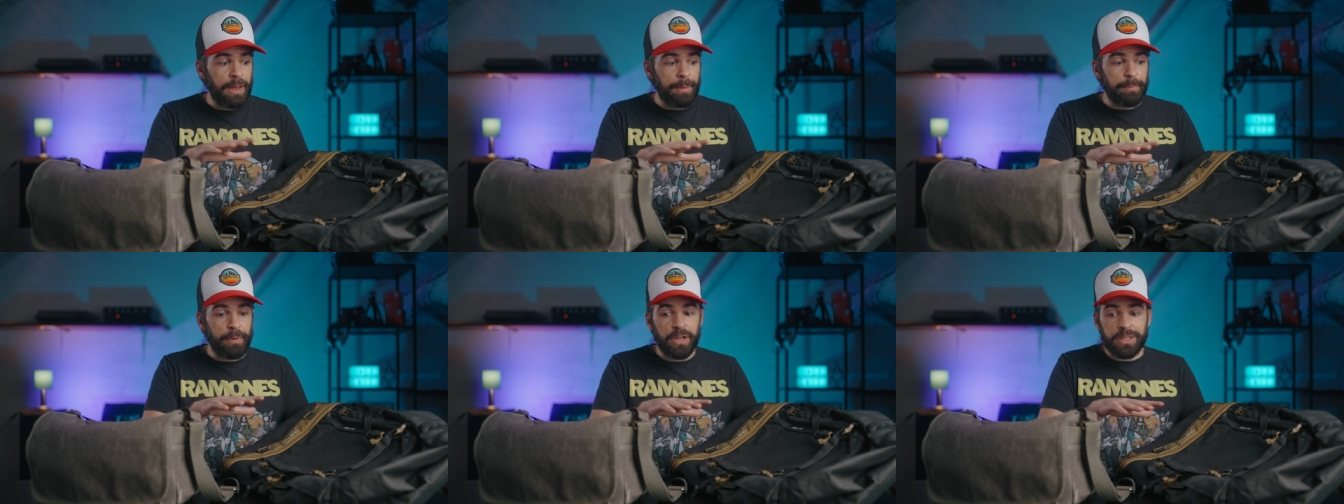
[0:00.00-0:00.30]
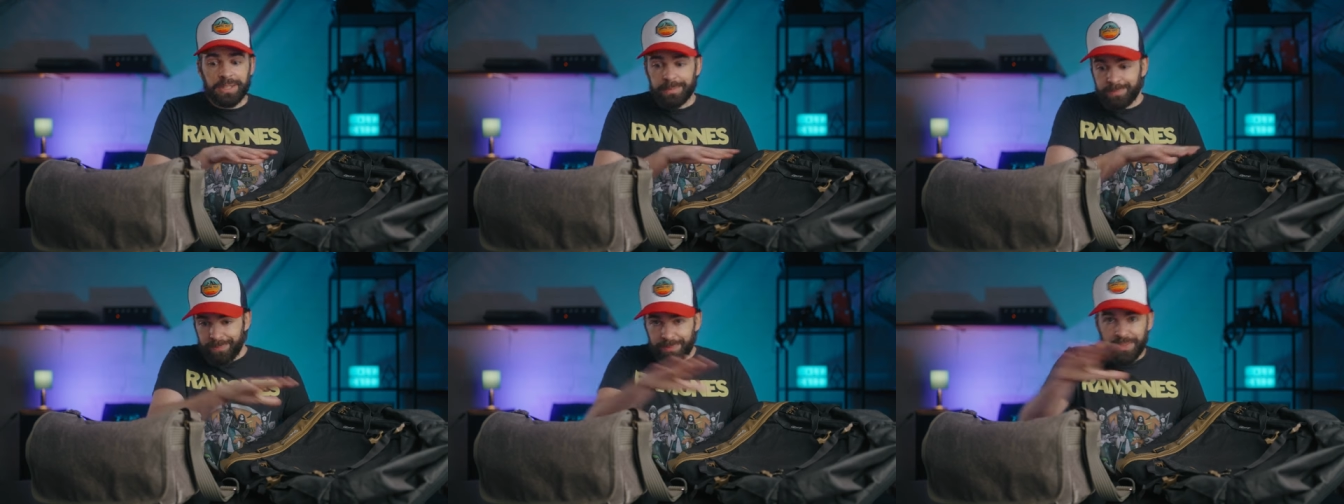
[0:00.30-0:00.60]

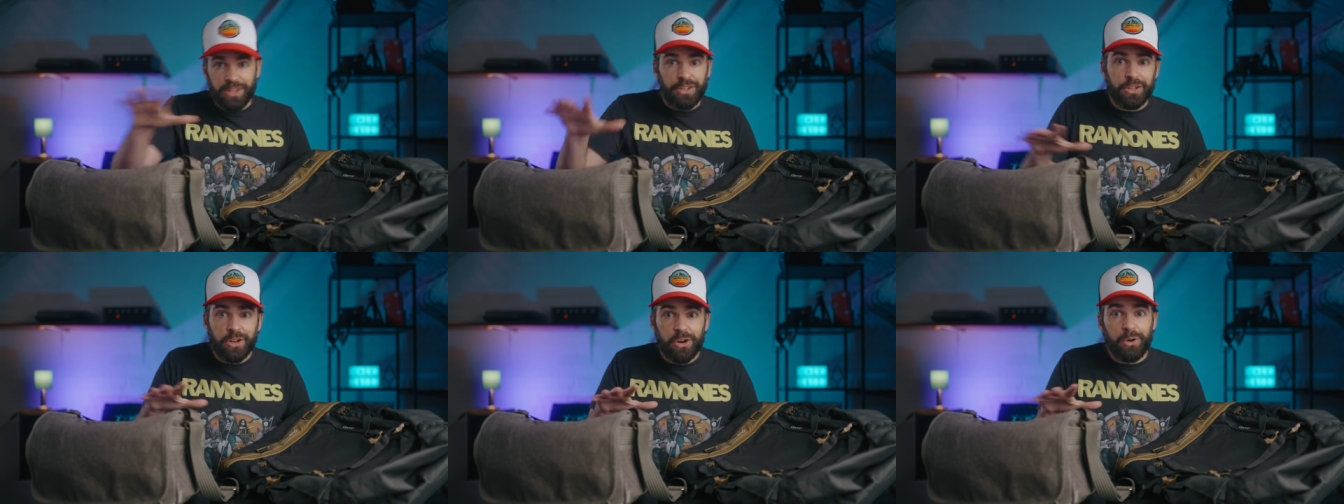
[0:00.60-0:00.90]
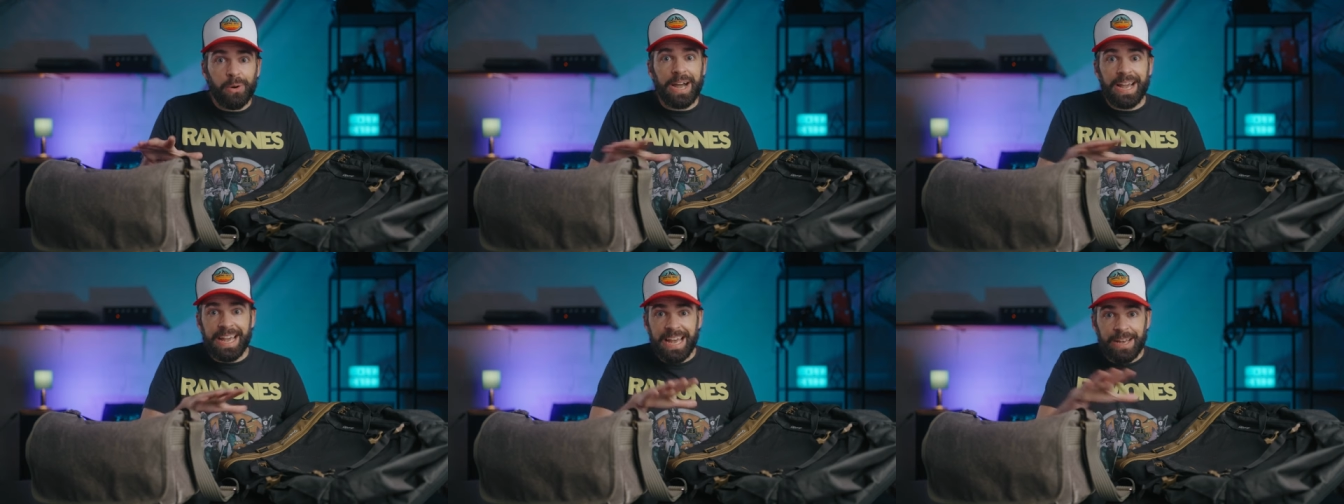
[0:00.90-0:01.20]
but you
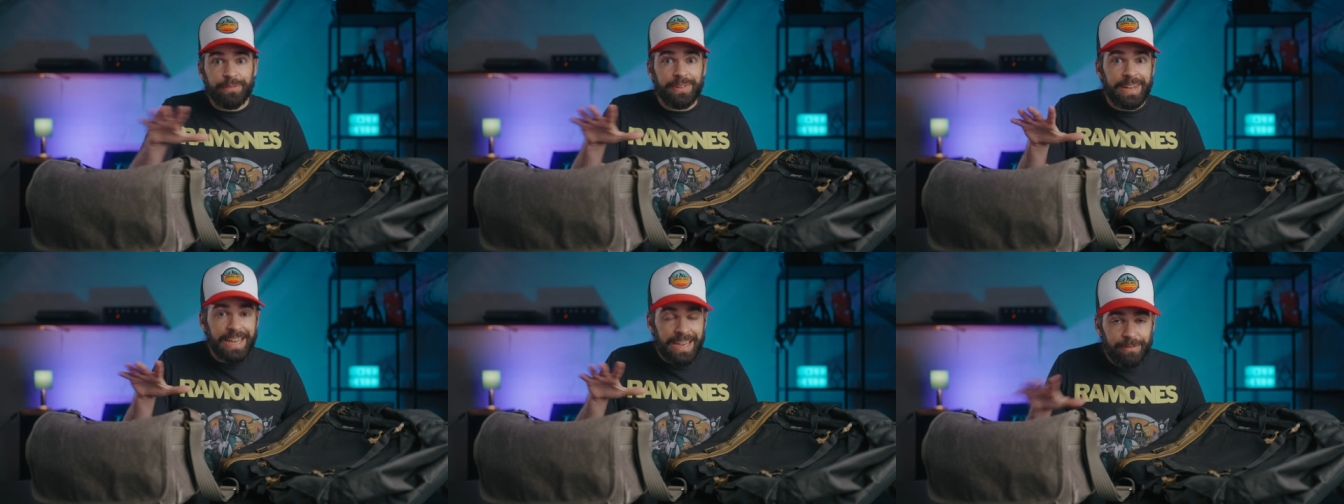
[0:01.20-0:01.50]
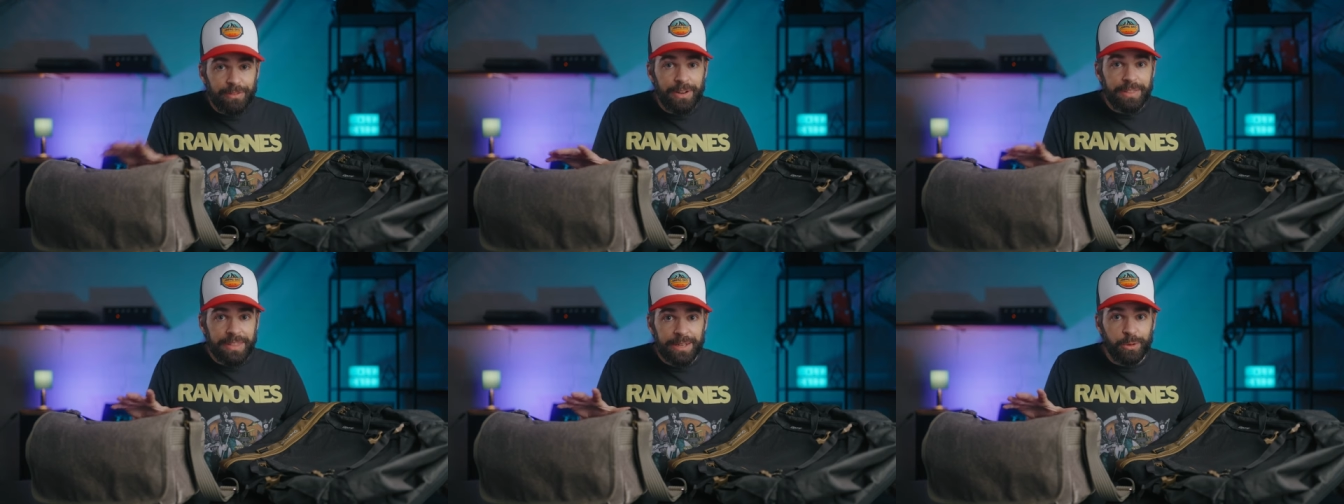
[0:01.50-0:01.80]
know, I have
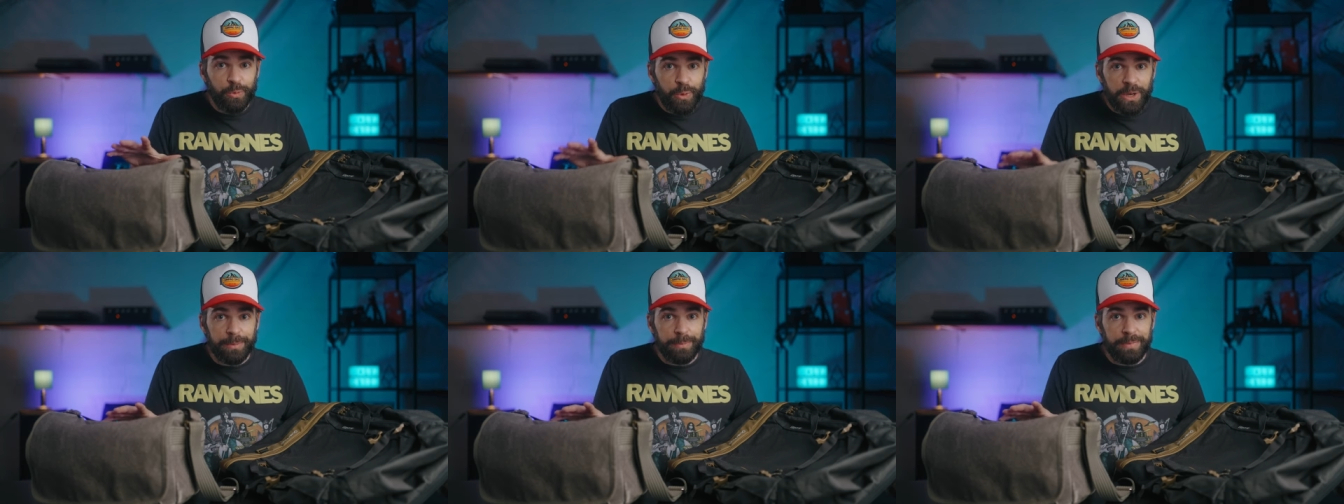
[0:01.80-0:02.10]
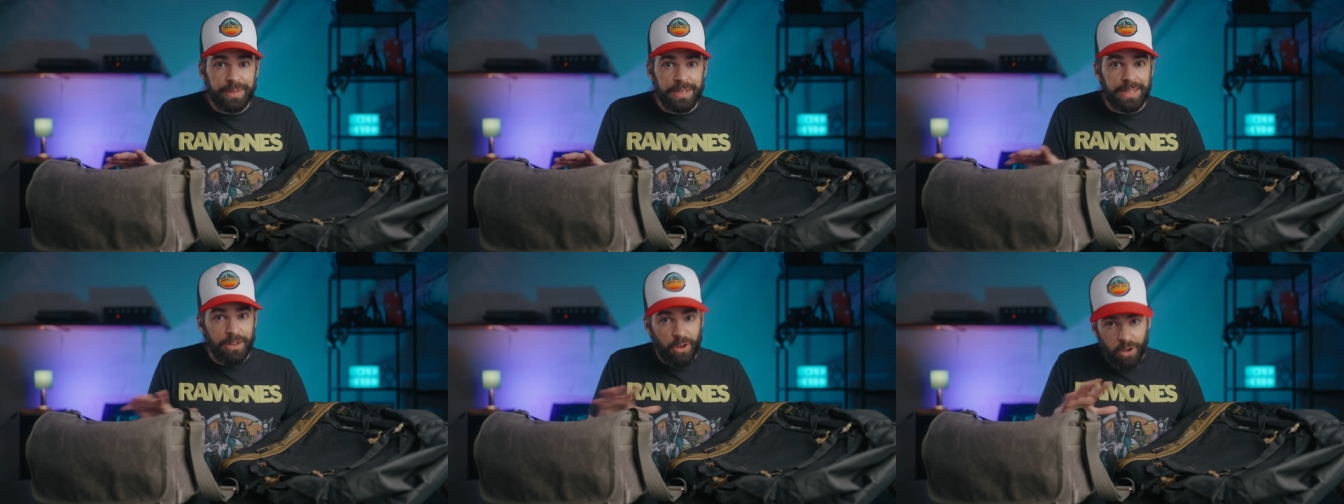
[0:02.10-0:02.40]
everything with
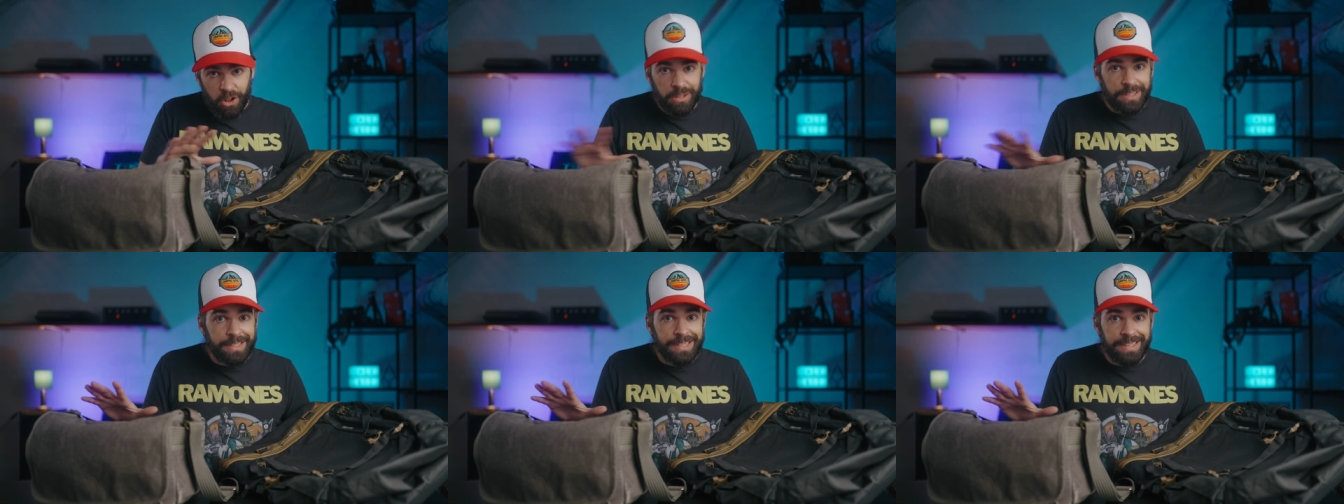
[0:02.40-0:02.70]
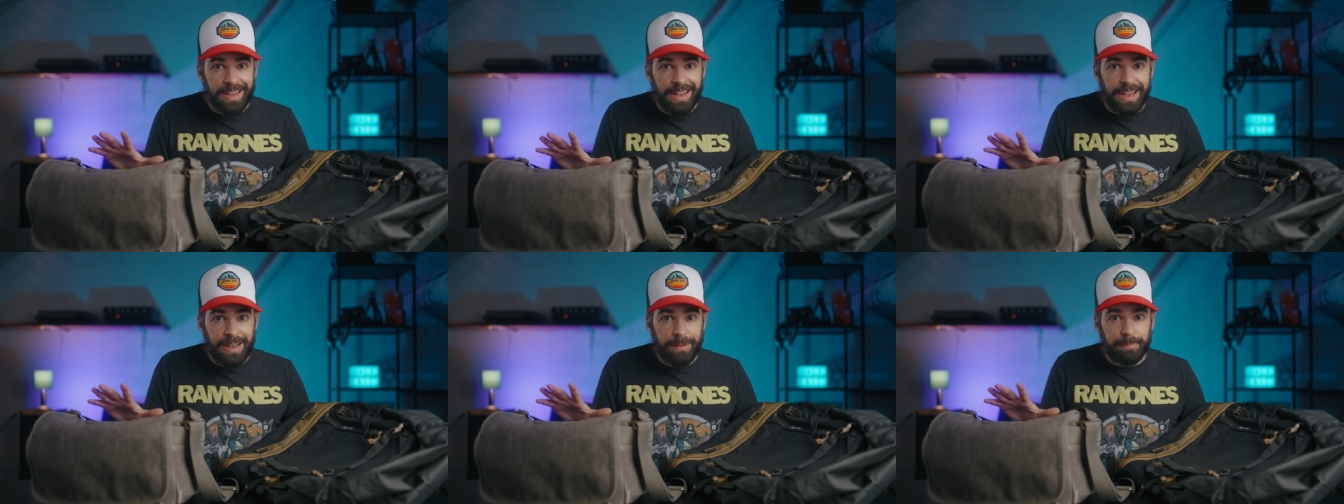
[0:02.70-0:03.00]
me all the
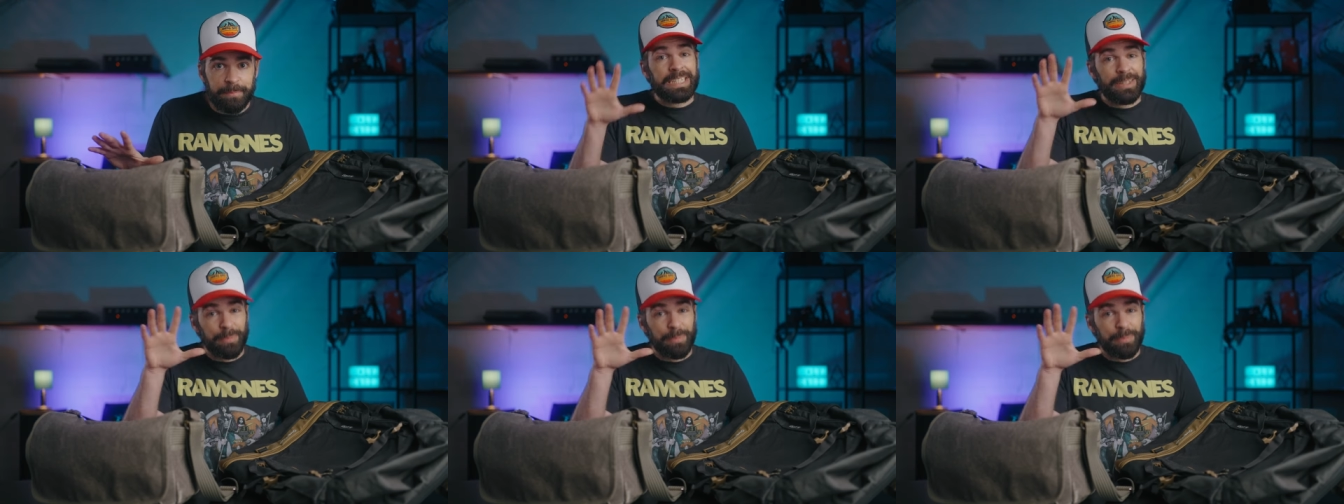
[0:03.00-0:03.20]
time.